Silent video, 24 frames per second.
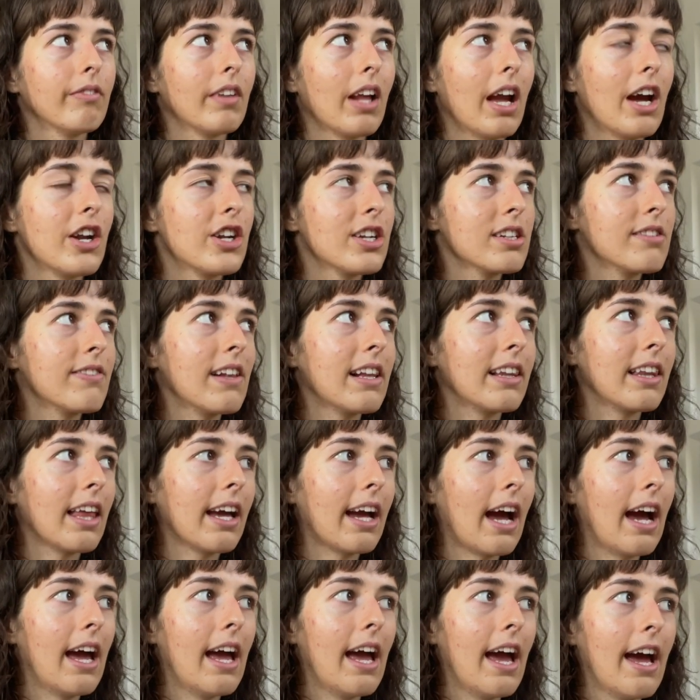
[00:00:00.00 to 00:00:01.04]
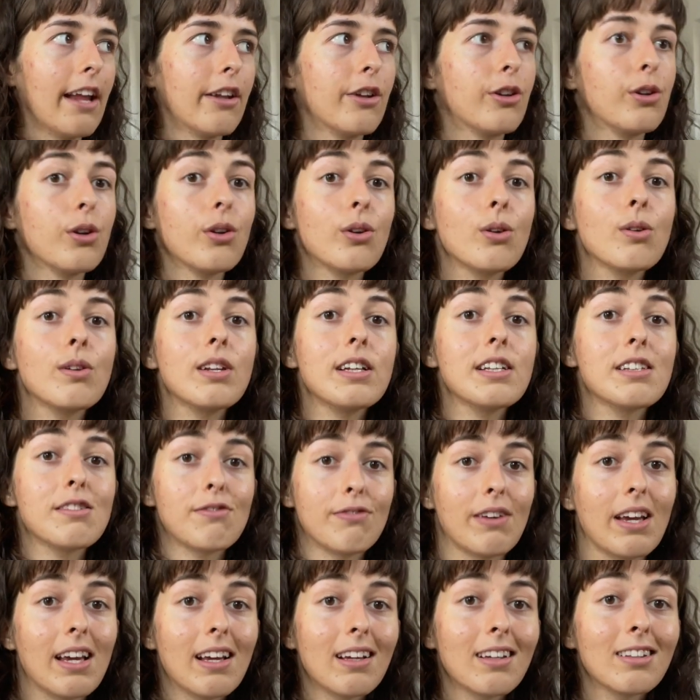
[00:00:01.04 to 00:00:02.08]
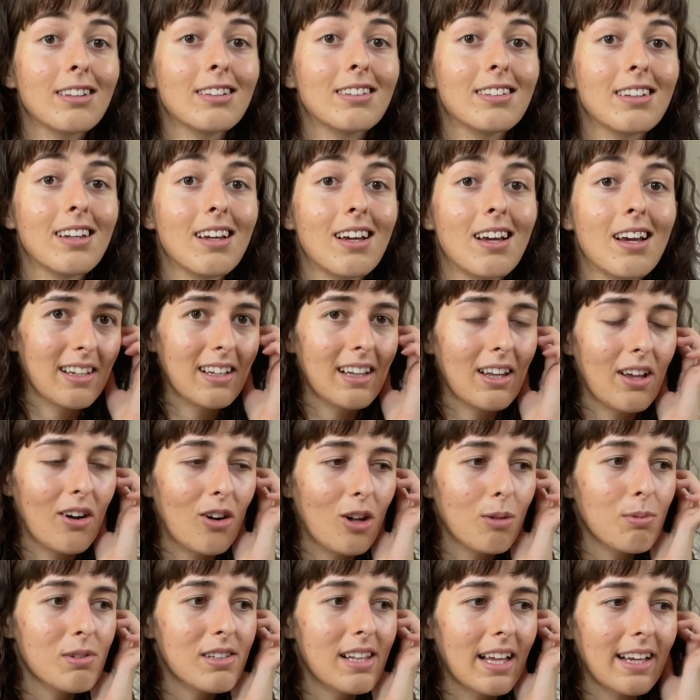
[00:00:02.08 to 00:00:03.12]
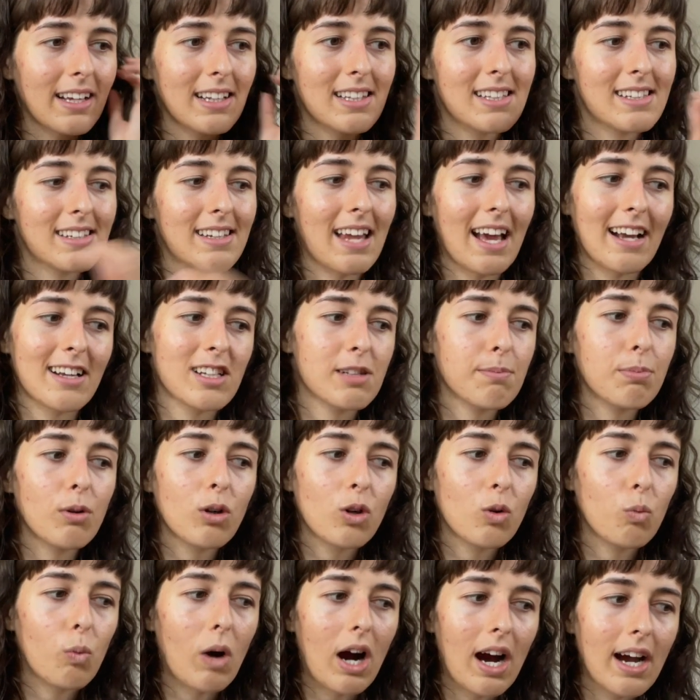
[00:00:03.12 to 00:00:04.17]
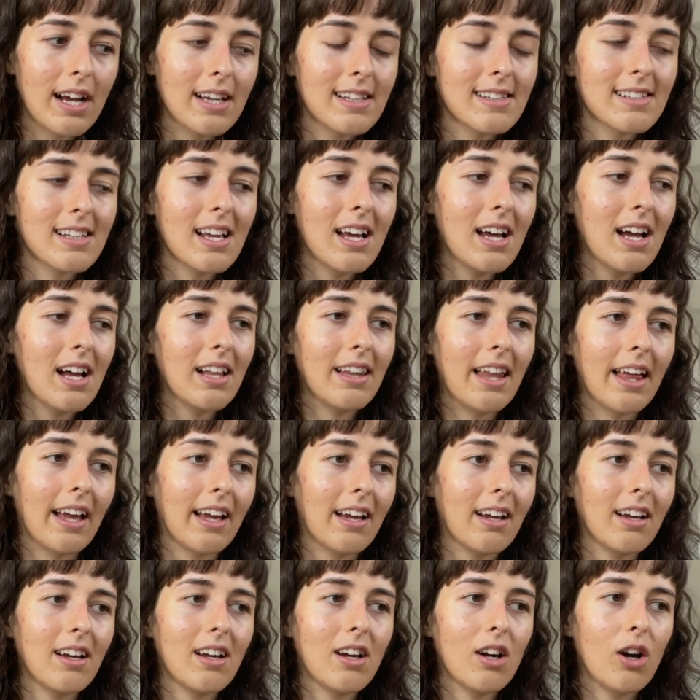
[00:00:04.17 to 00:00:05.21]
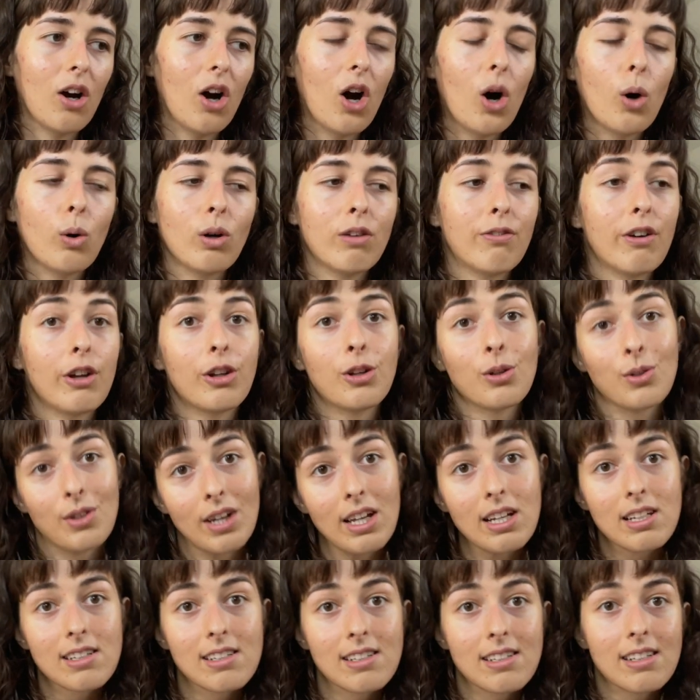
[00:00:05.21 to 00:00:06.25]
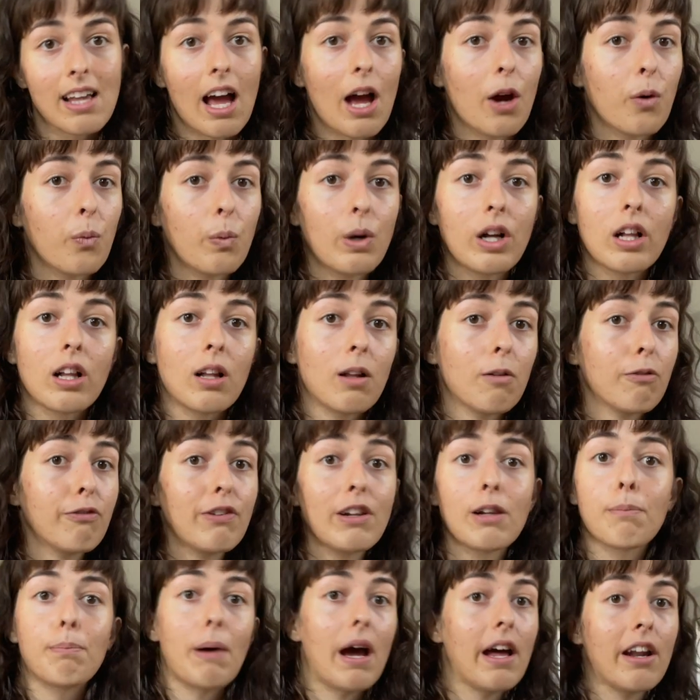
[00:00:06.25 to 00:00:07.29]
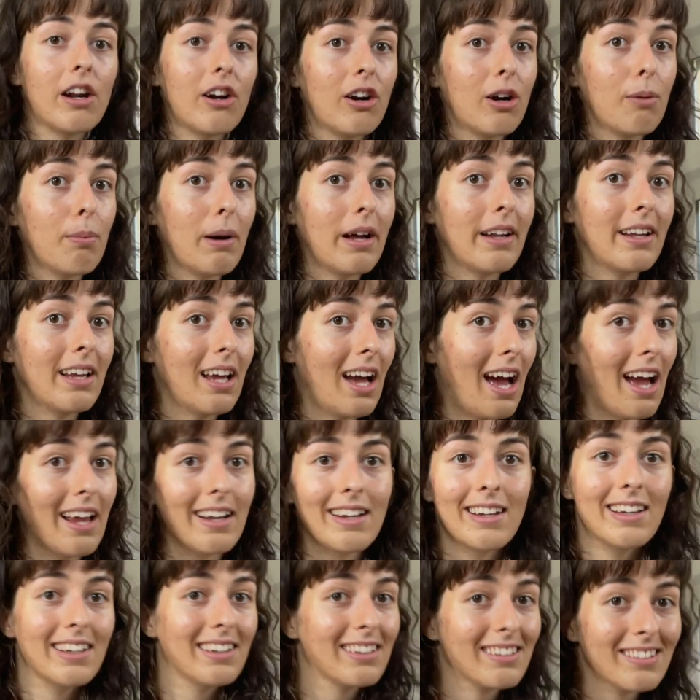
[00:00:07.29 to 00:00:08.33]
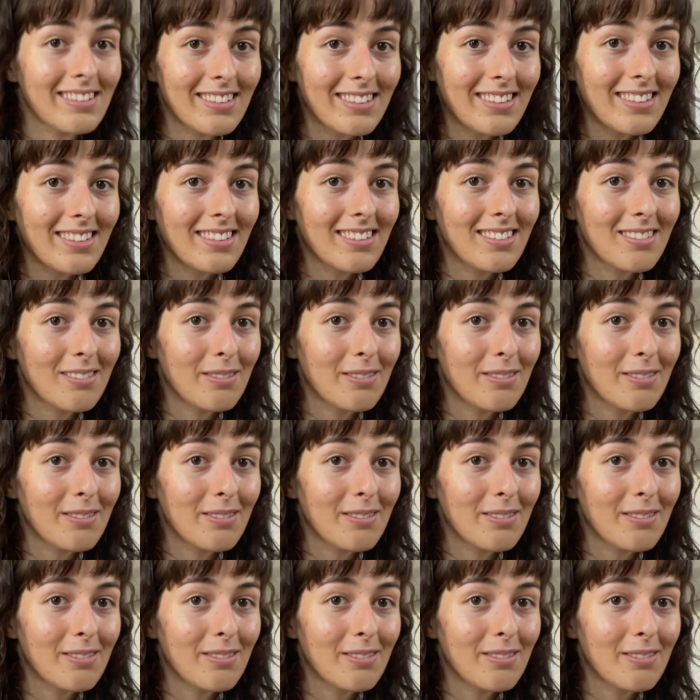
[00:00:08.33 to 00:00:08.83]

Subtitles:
just felt like I had to do these things. Almost like it's textbook wise. Like, oh, if I do this, I will feel better. But I didn't.